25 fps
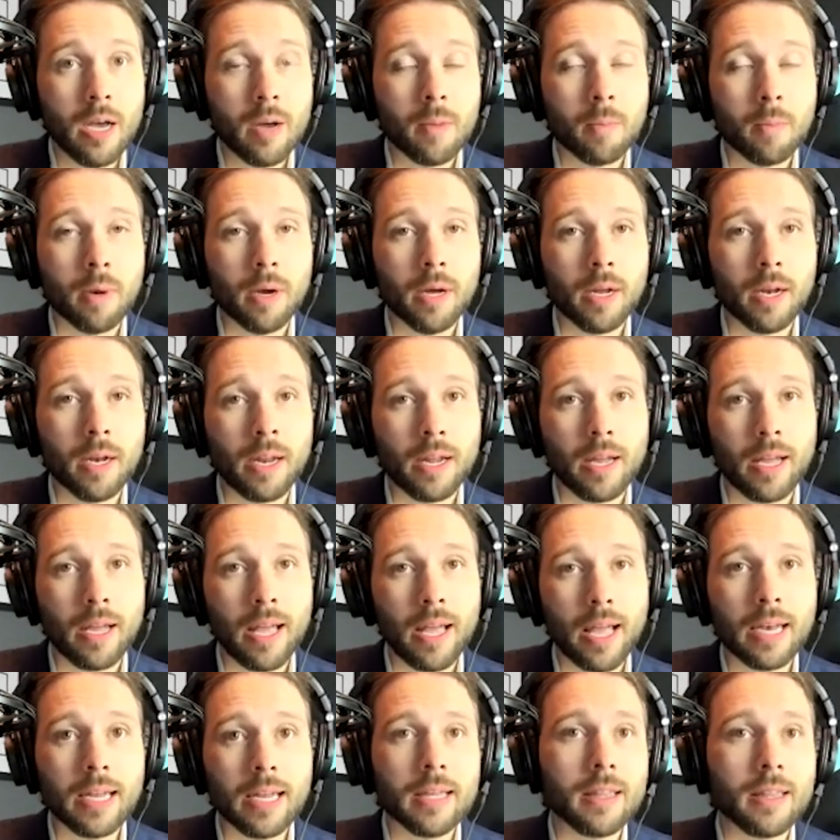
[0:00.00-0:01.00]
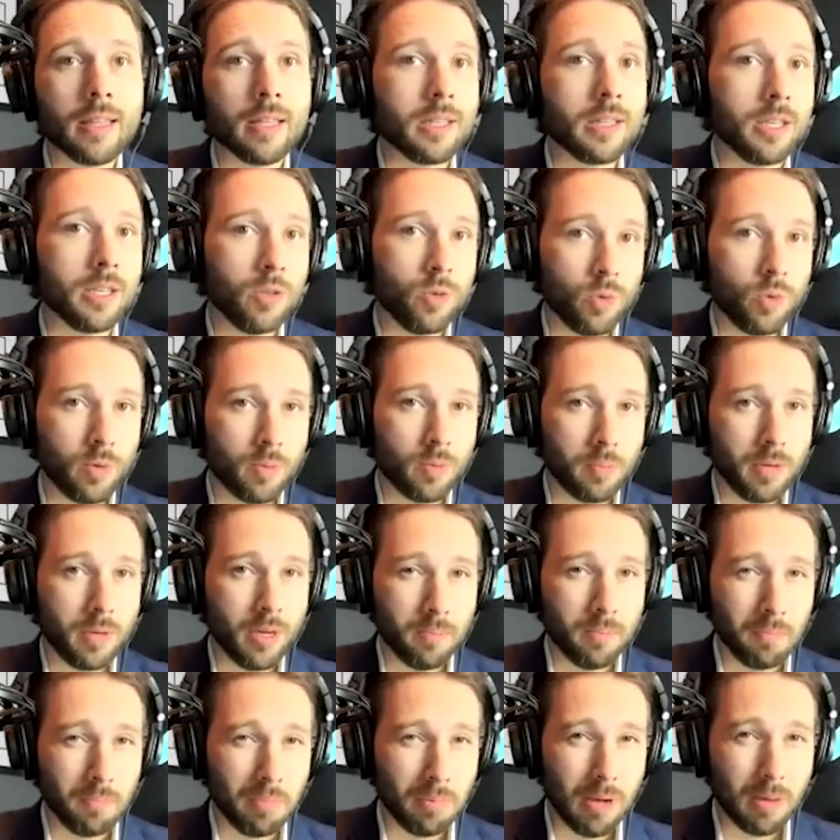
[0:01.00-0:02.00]
But anything that you
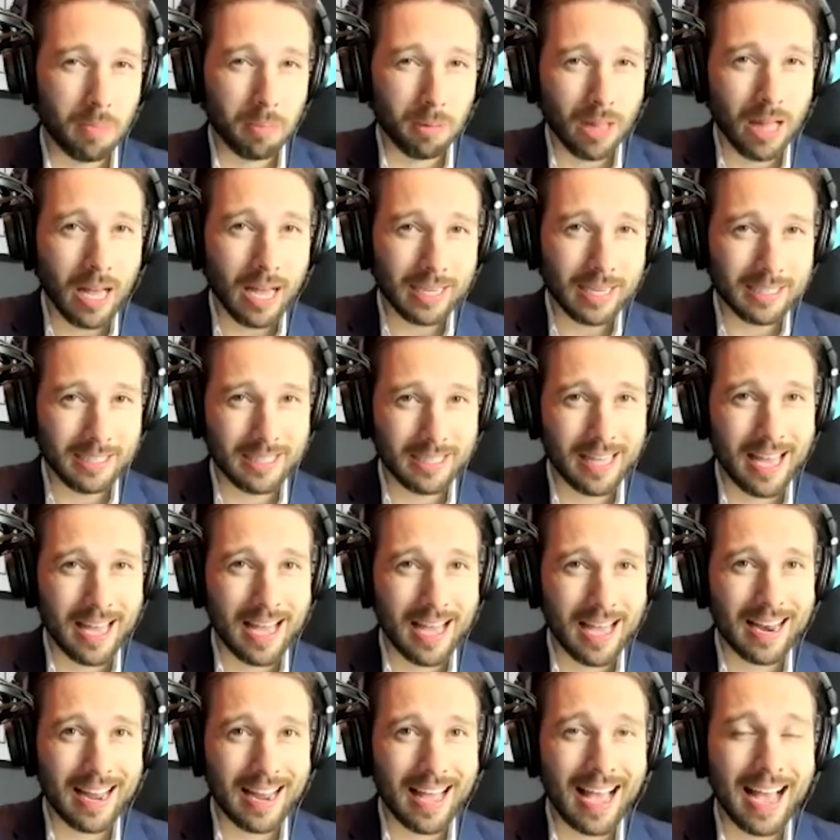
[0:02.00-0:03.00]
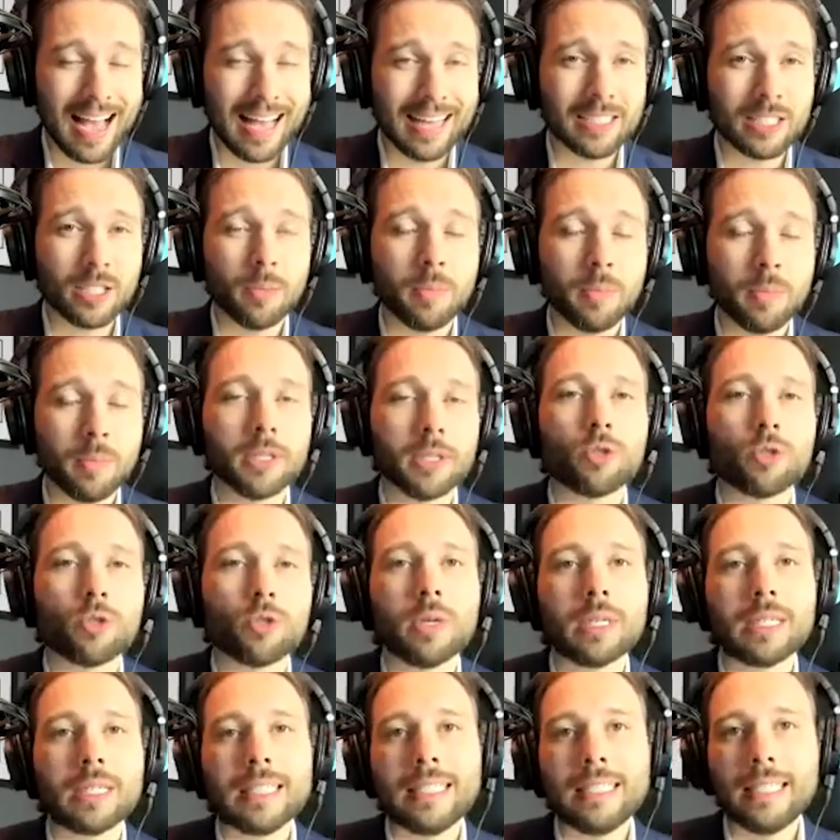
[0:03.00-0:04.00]
apply to that has to be a true
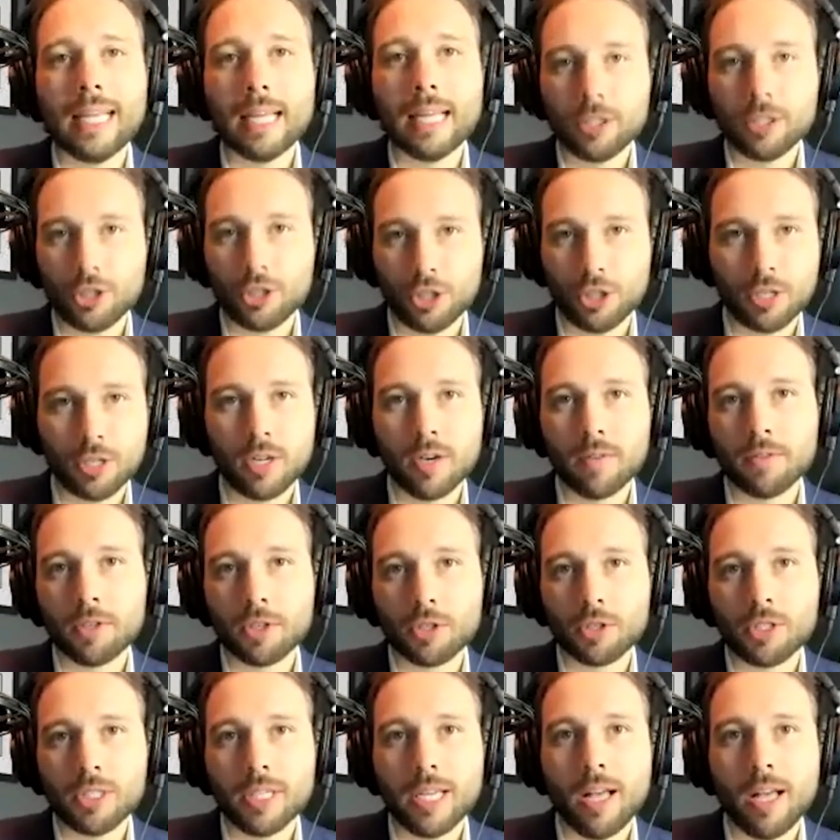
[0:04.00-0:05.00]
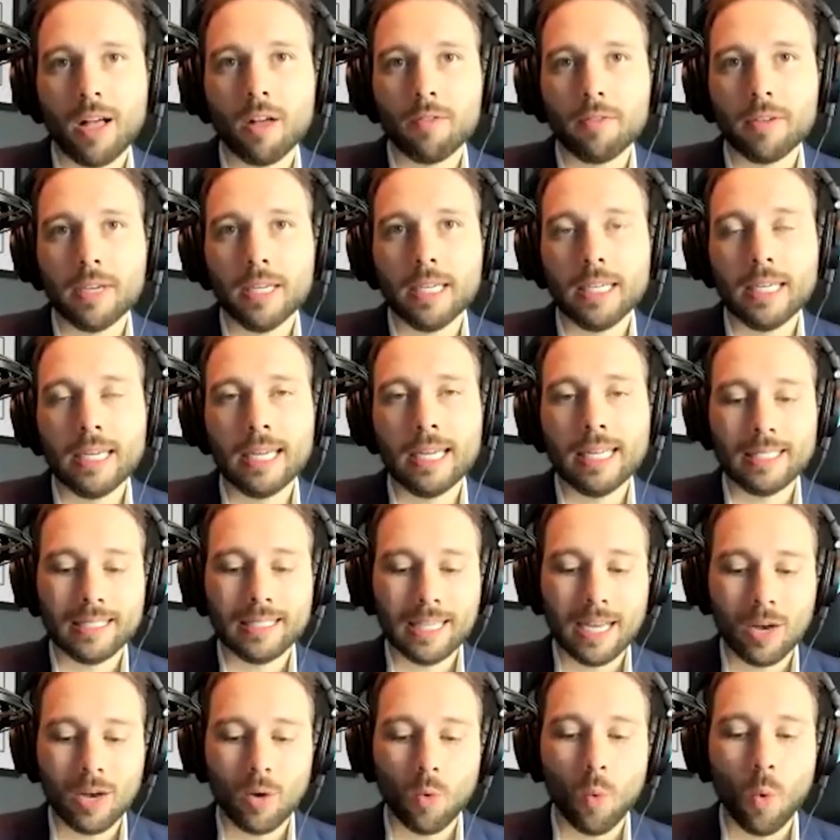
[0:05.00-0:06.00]
extension of yourself. It's
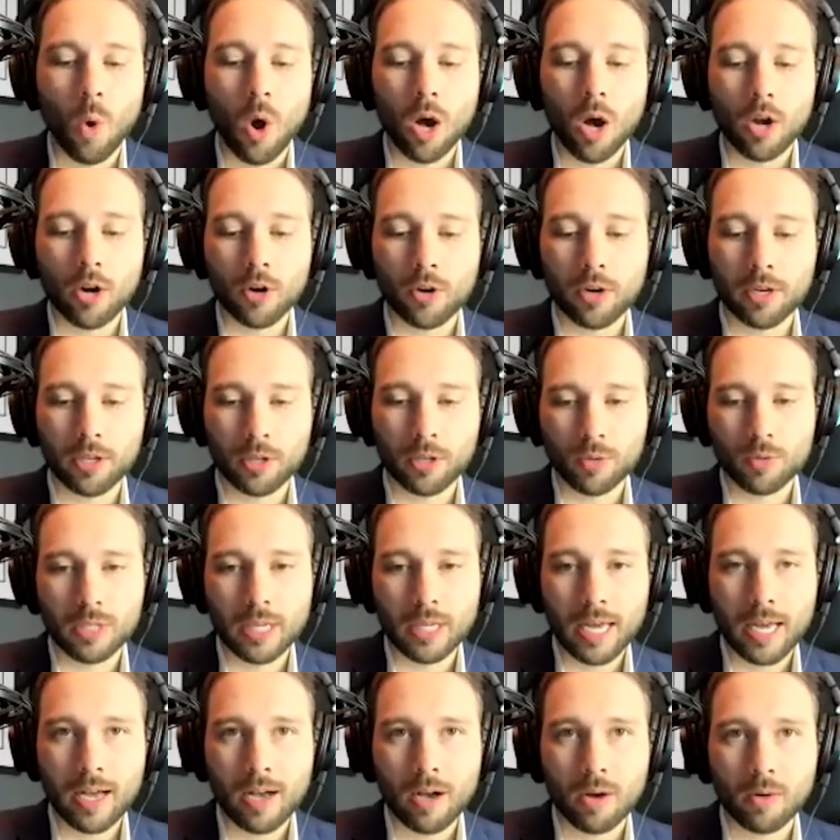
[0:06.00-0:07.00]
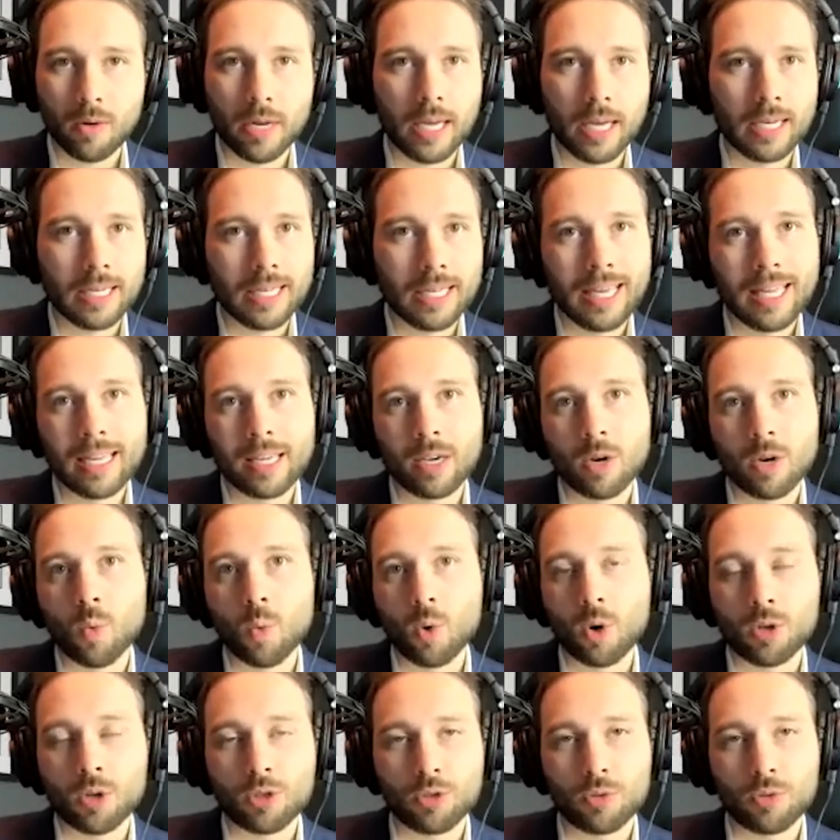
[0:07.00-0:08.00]
not watering you down and getting a
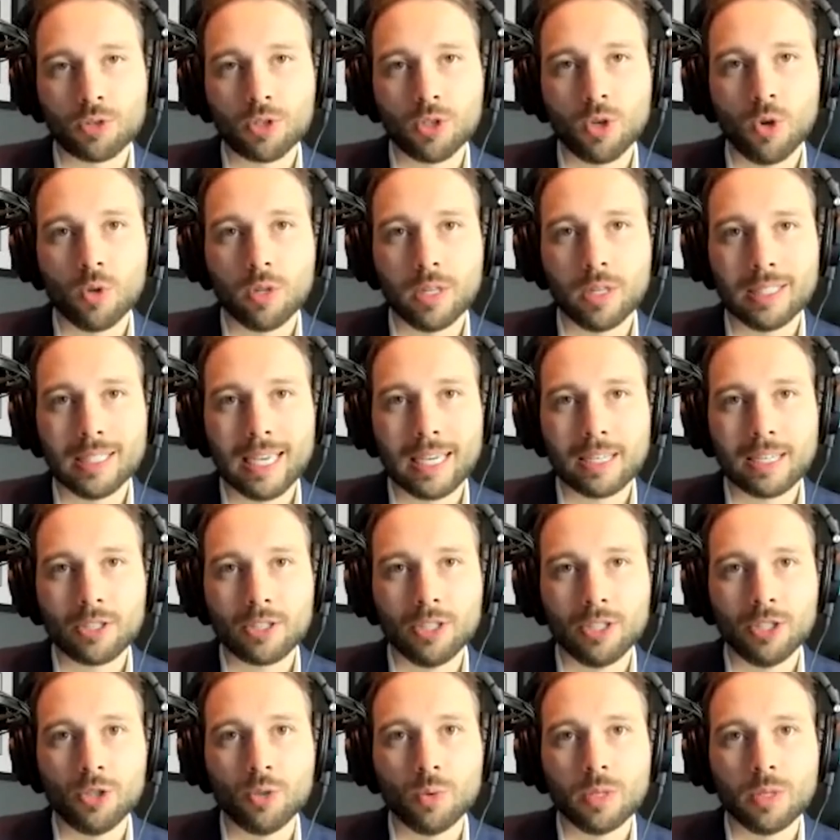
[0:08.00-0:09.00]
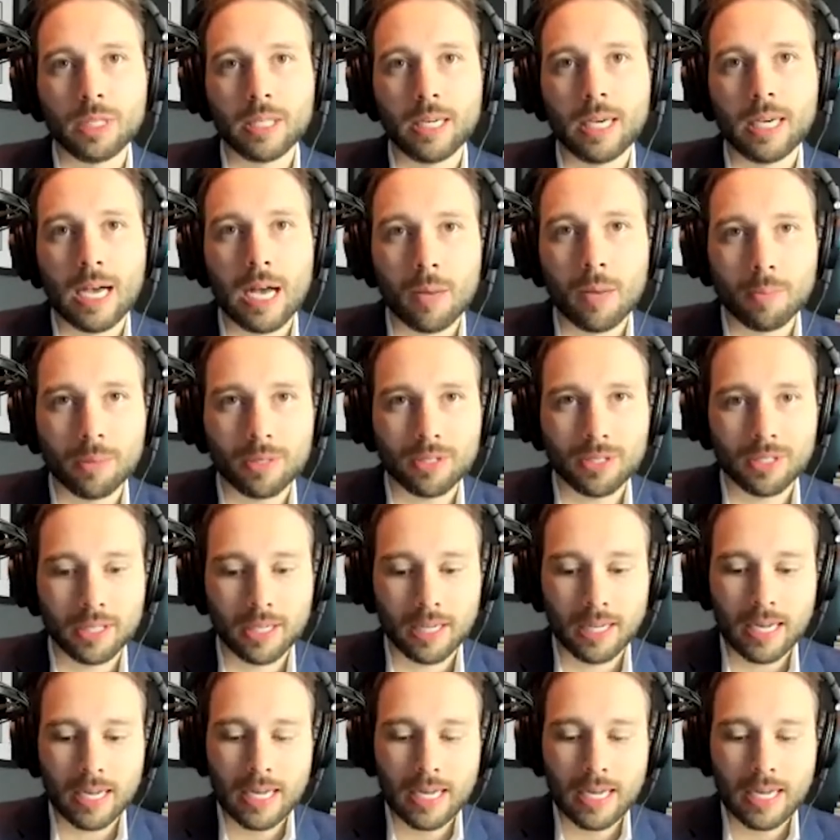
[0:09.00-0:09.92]
worse result. It's actually doing the opposite.